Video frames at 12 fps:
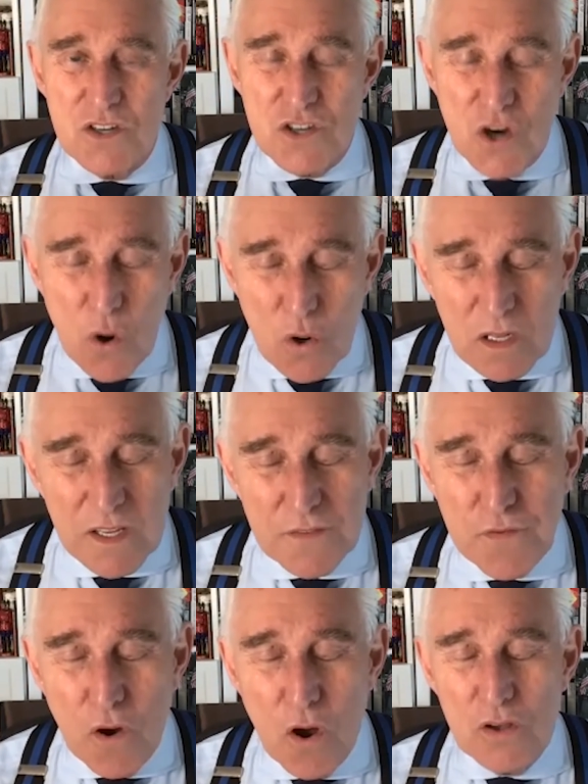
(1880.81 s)
totally
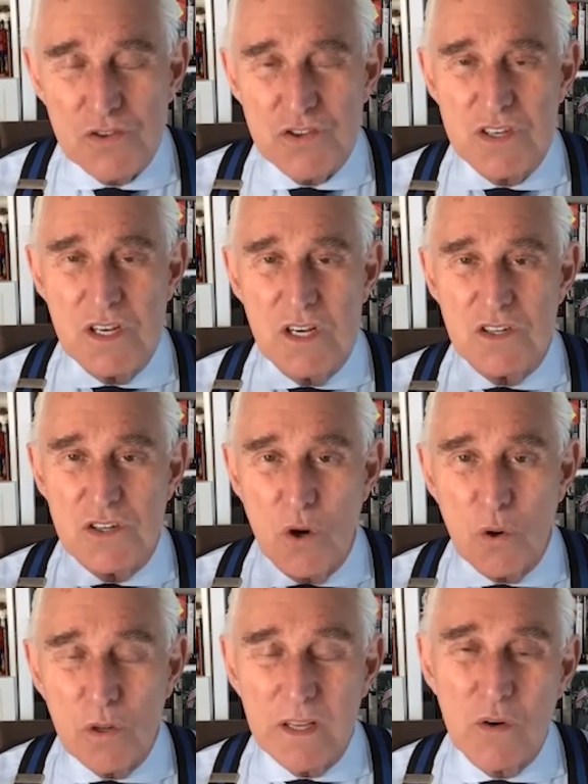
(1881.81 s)
false,
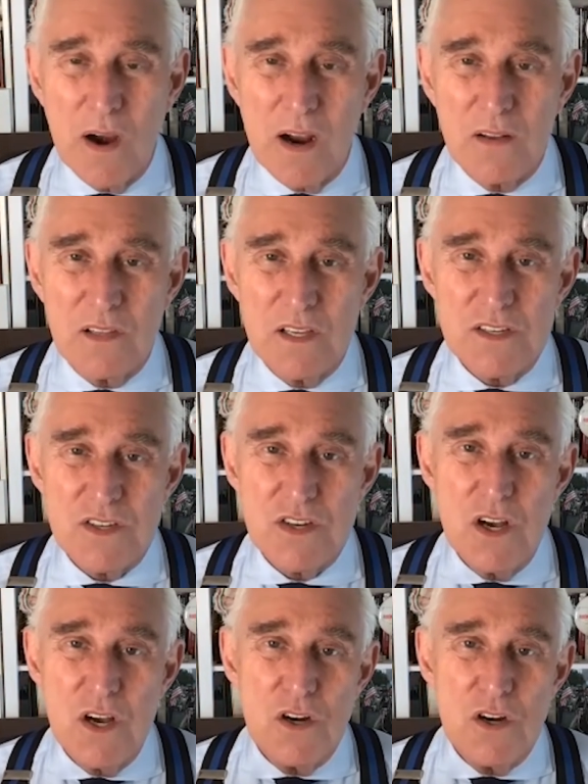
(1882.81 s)
totally groundless,